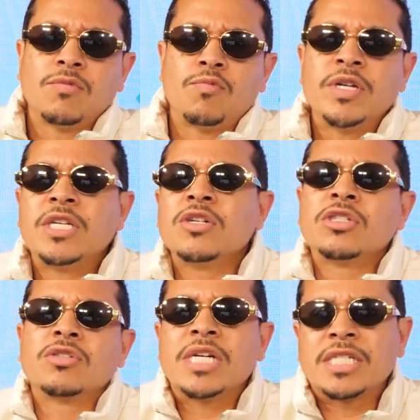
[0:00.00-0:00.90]
when you're
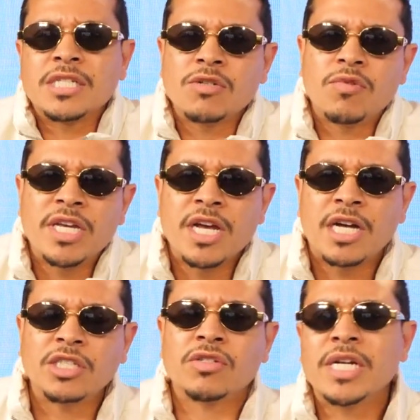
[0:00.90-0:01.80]
dressing the way
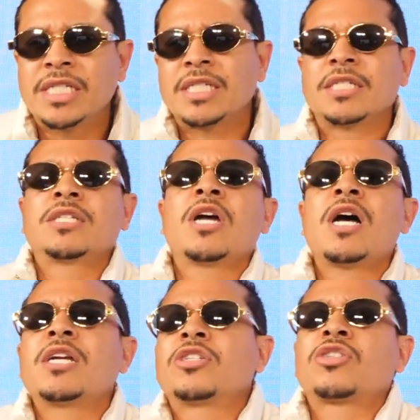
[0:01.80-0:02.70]
y'all dressing,
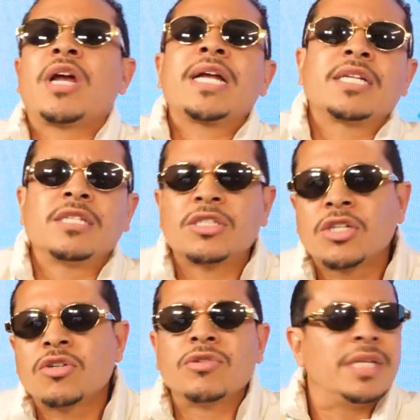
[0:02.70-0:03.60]
y'all attracting a
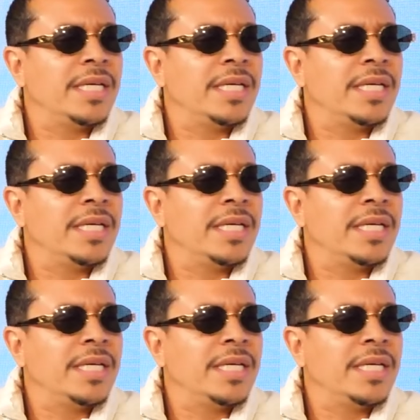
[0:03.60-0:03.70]
certain